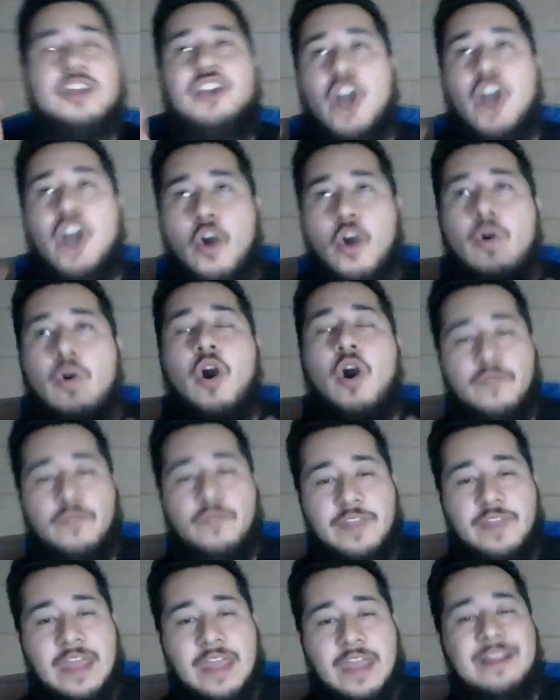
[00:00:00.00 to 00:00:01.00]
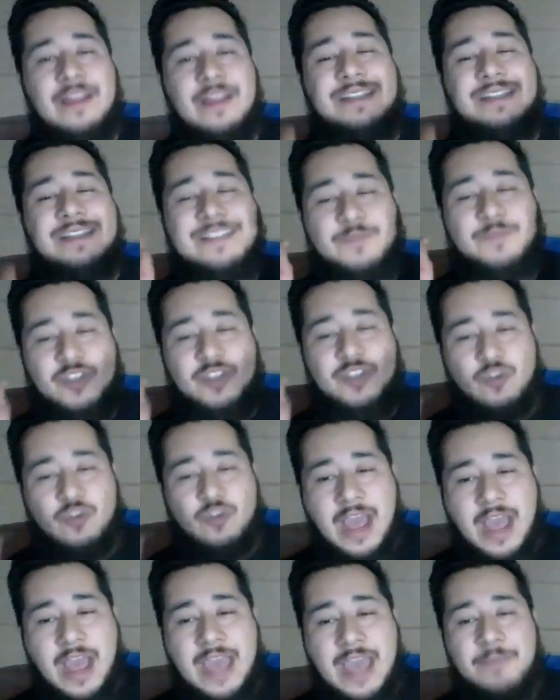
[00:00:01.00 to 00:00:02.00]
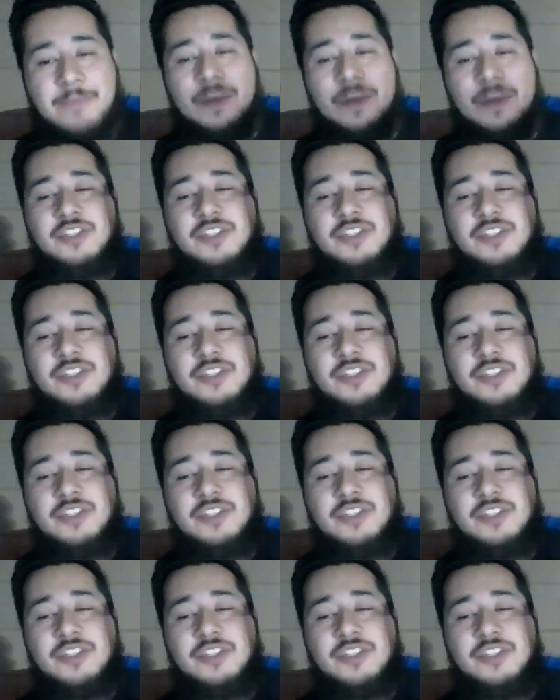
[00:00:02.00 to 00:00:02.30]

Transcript: Go over there and subscribe